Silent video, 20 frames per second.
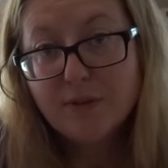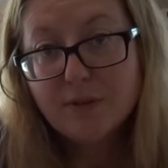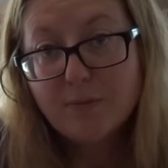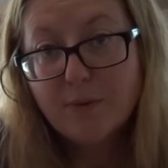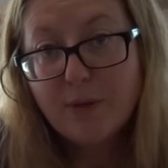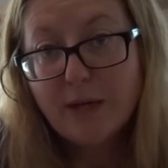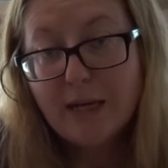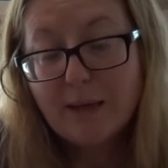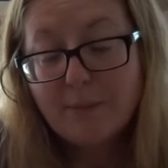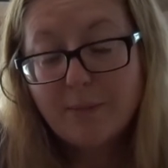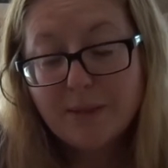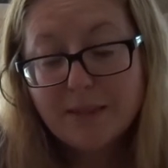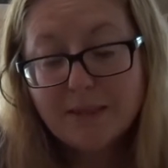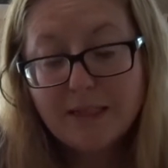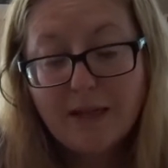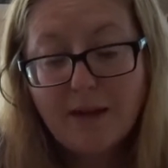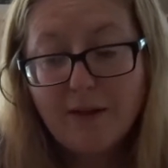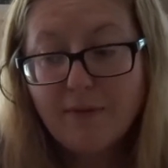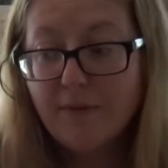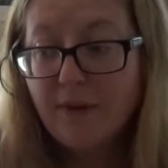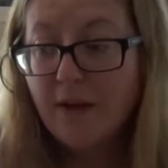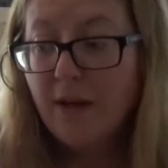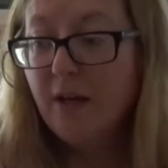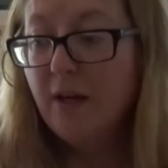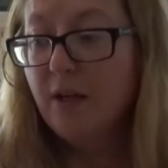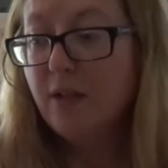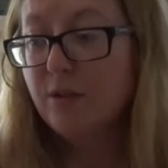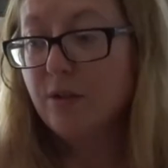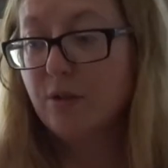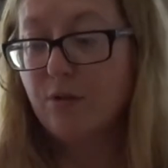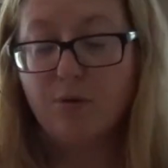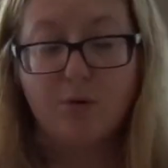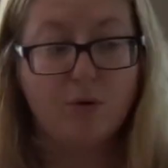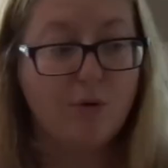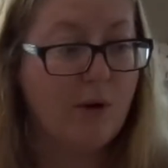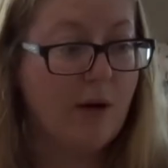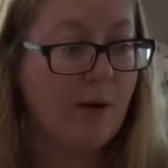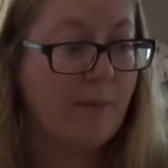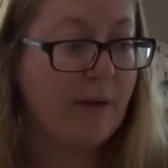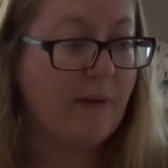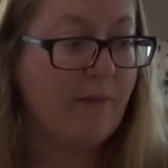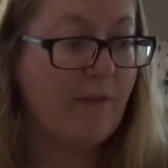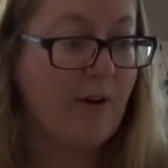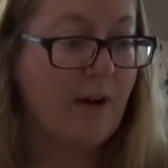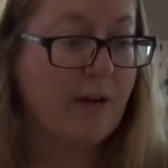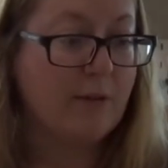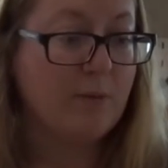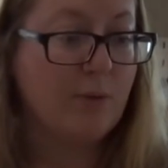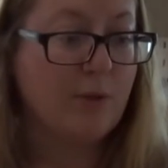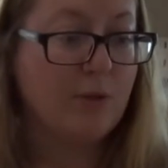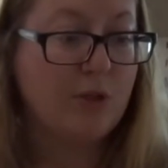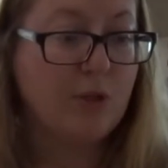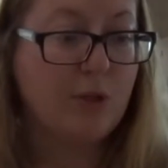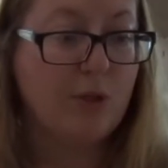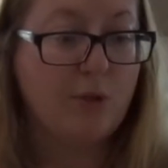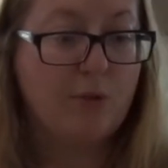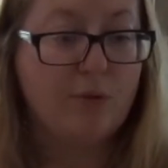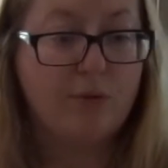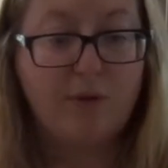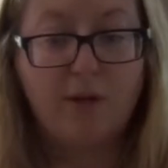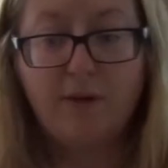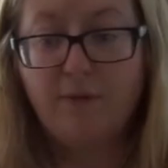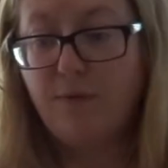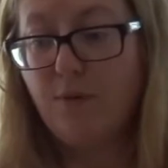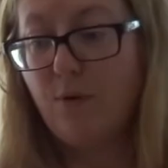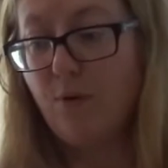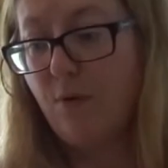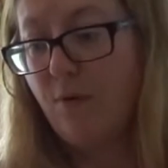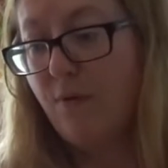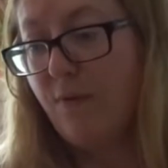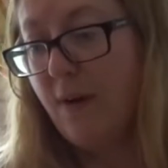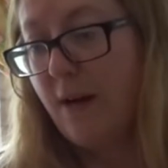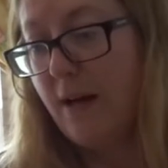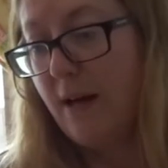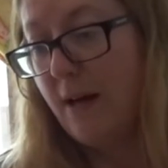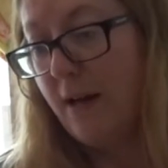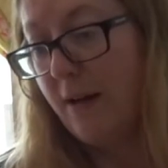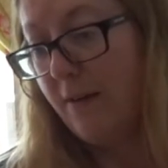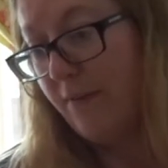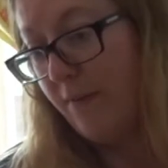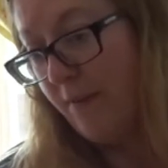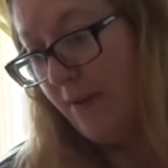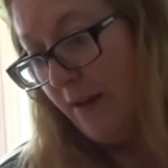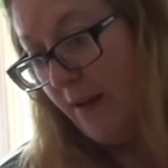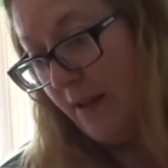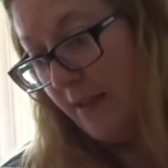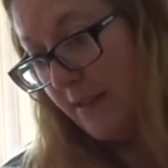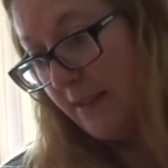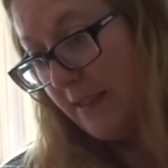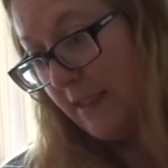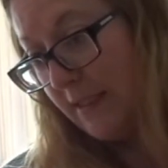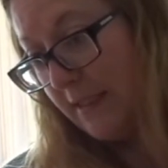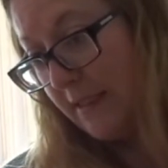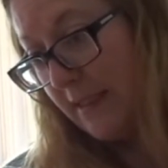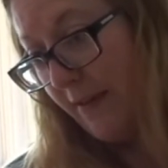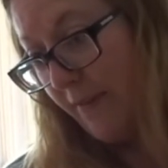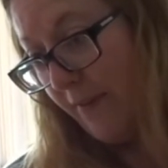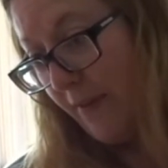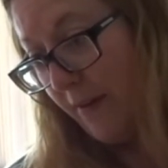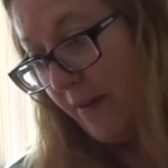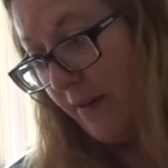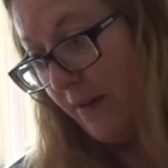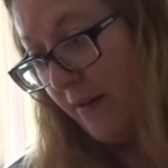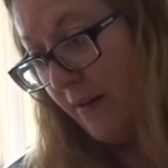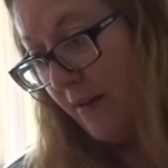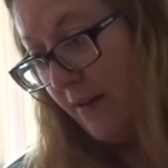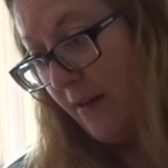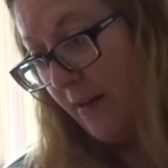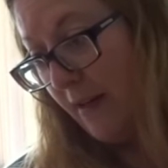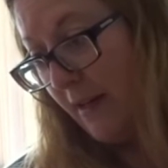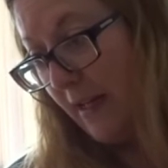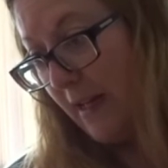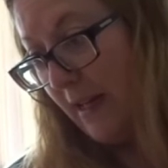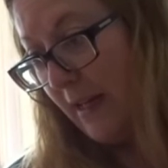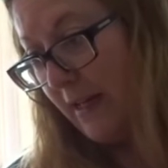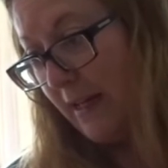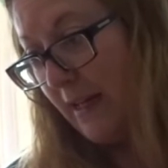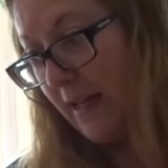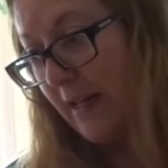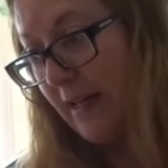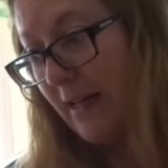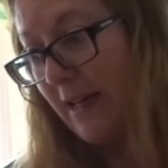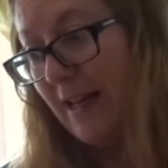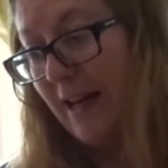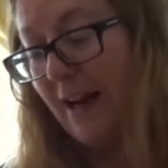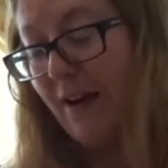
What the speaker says: someone like myself to grow, how many varieties? 1, 2, 3, 4, 5, 6, 7, 8, 9.